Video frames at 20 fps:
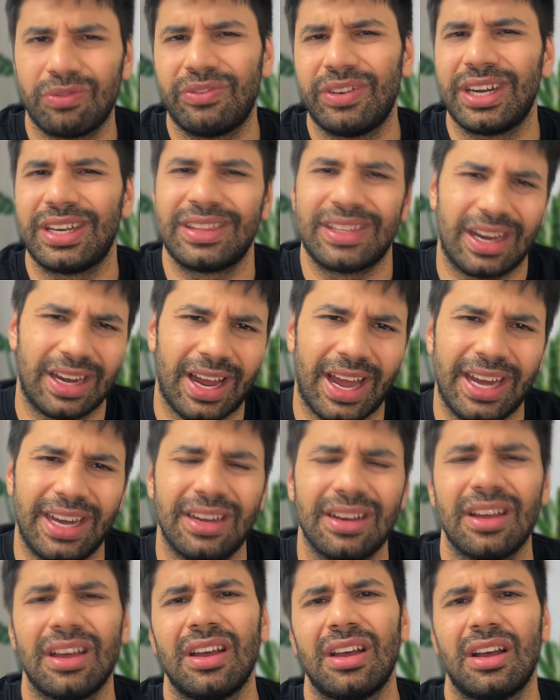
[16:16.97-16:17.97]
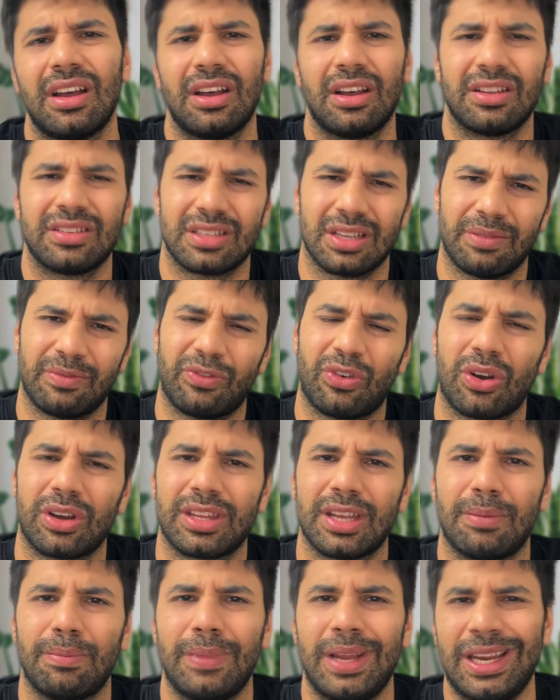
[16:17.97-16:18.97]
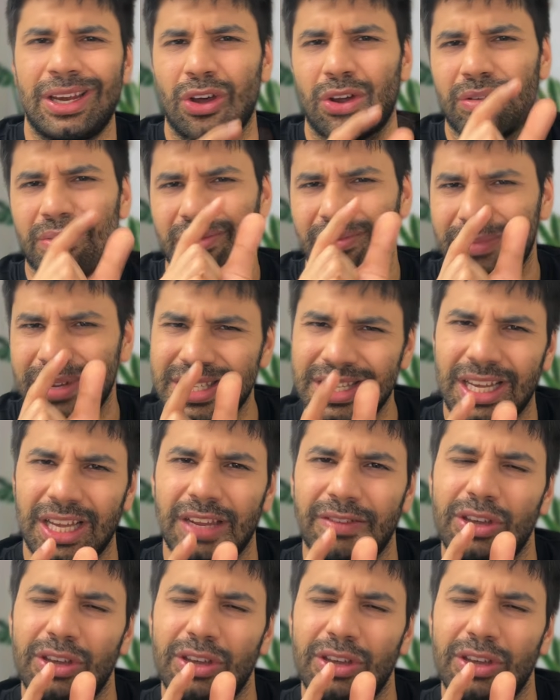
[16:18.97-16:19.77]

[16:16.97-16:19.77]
width and height, some for thumbnail or basically